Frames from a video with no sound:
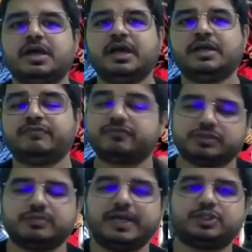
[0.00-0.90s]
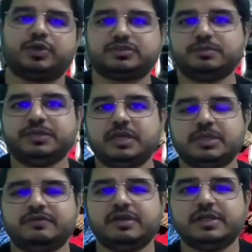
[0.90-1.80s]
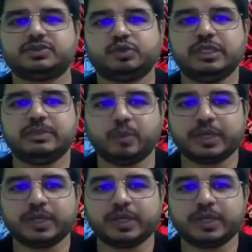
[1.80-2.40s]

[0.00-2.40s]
And of course my choice would be A B De Villiers to keep